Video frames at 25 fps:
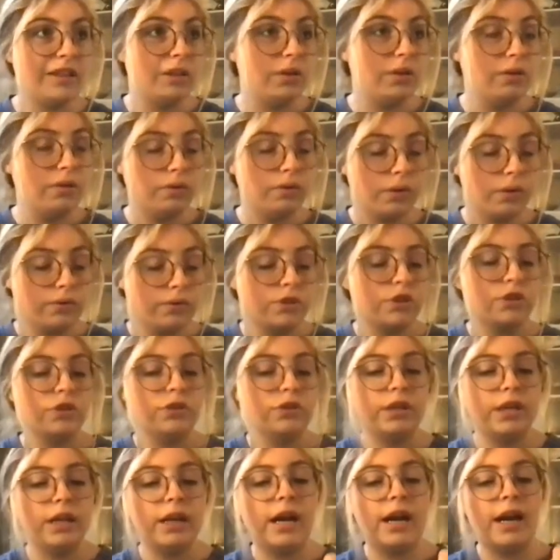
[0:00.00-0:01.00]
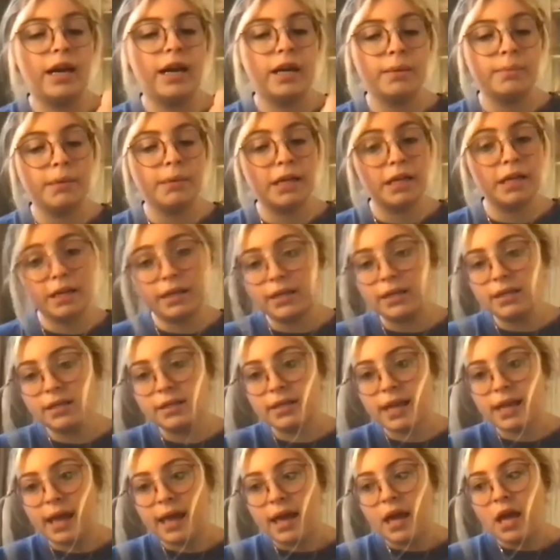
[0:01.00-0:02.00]
the grocery item
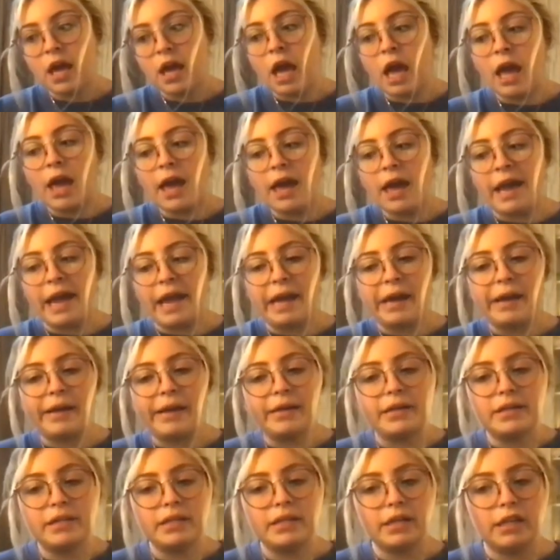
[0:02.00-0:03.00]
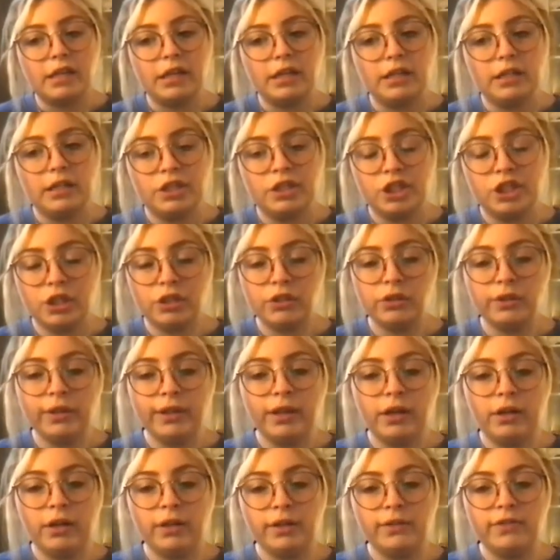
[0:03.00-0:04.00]
is. And
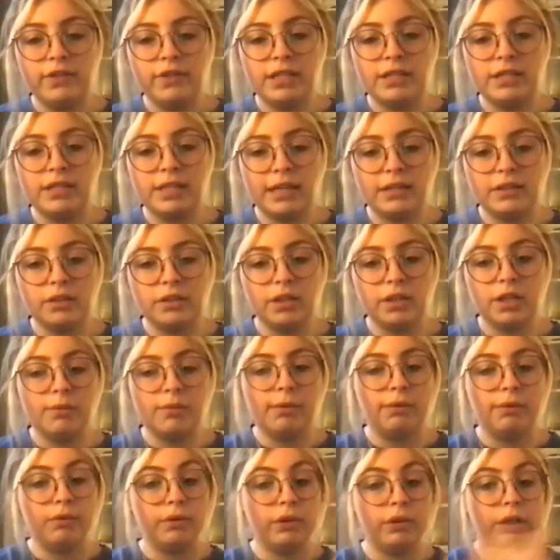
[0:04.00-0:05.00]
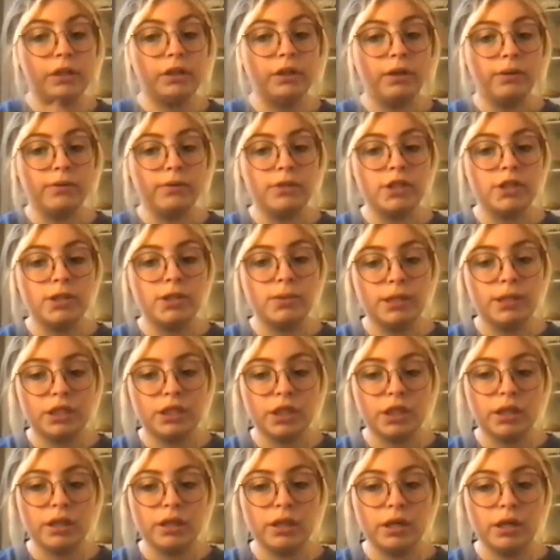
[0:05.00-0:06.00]
generally all of these things are going to be really close to
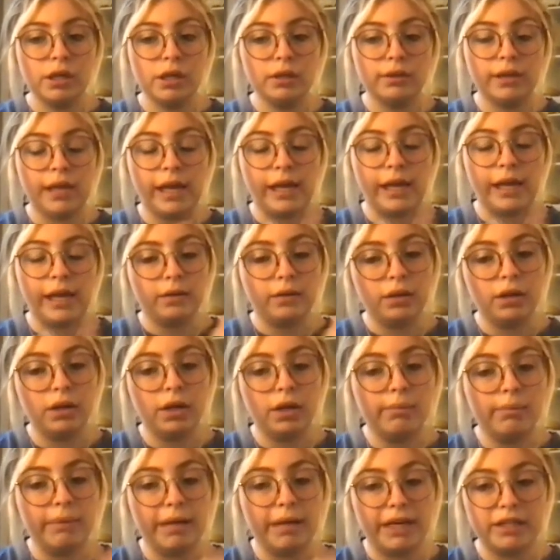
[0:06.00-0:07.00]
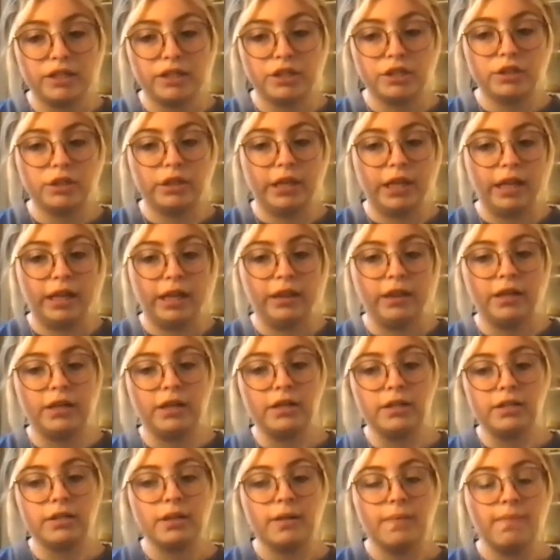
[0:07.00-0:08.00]
each other. Like on my street,
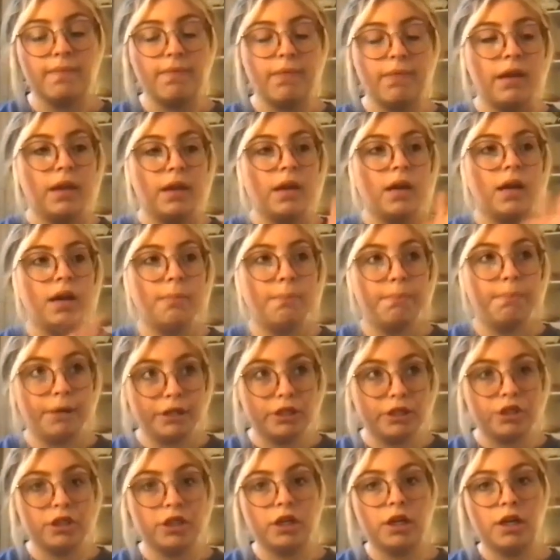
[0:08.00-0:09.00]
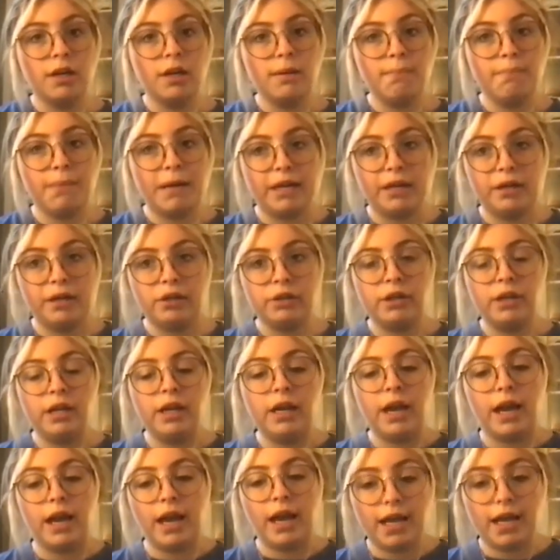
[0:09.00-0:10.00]
there's a butcher, a
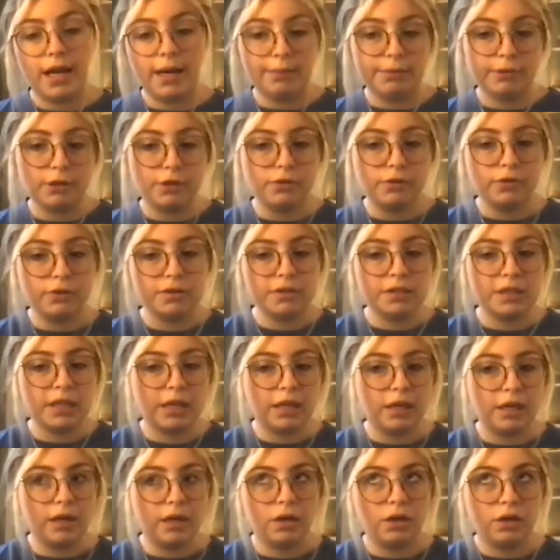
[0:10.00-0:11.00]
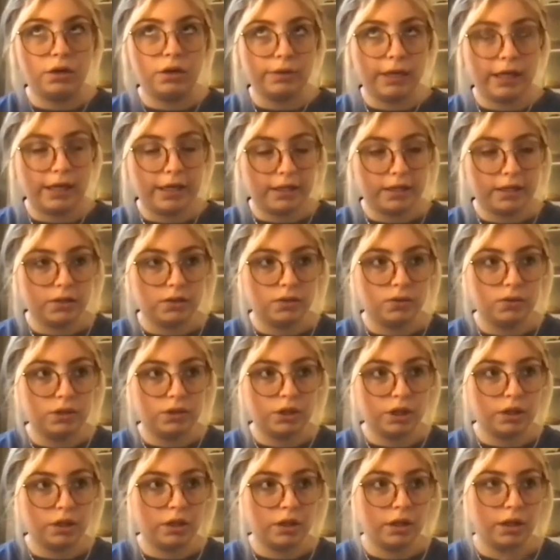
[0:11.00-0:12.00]
bakery, and a produce stand all right next to
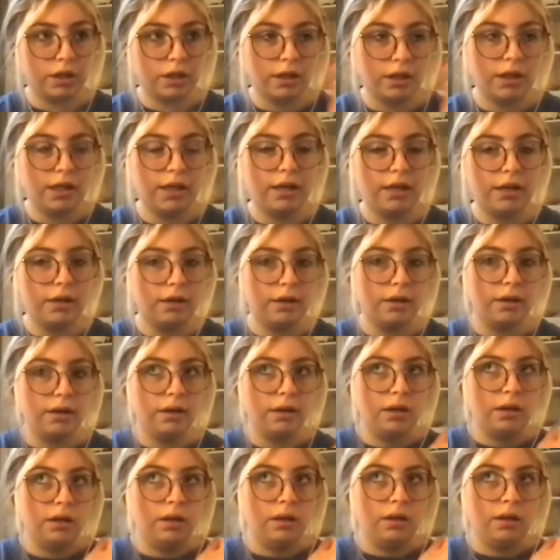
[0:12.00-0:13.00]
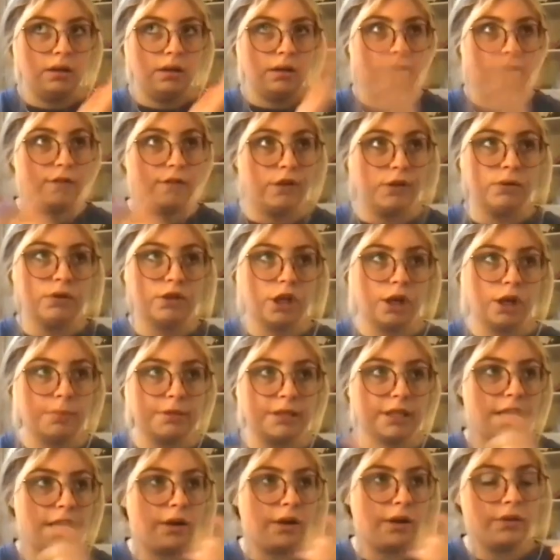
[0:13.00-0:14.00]
each other. And then a few
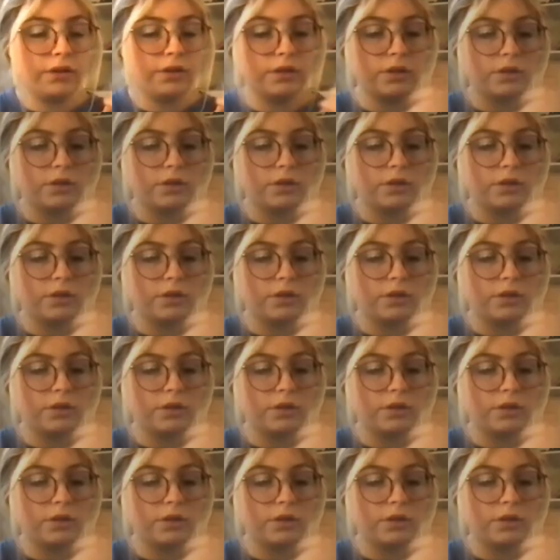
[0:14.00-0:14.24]
shops down, there's